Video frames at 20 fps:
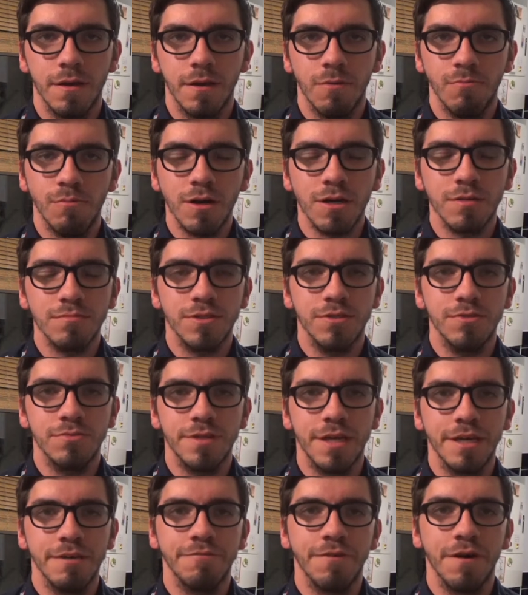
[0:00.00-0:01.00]
Welcome to
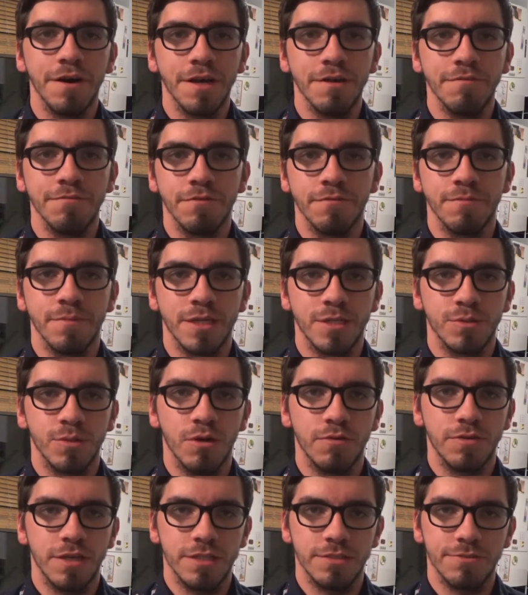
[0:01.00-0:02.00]
day 5 of my
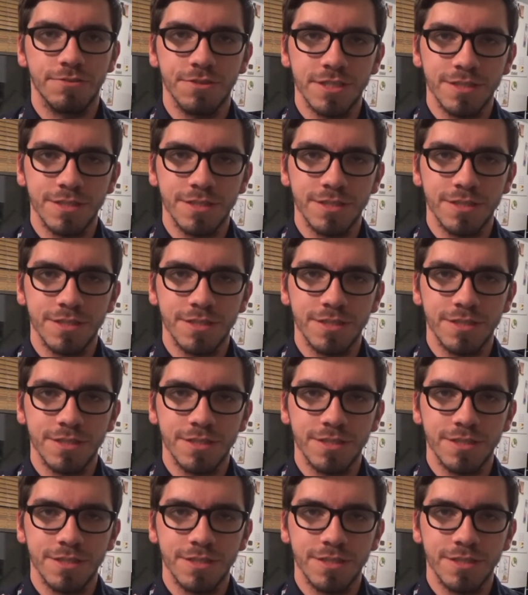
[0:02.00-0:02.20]
12 Days of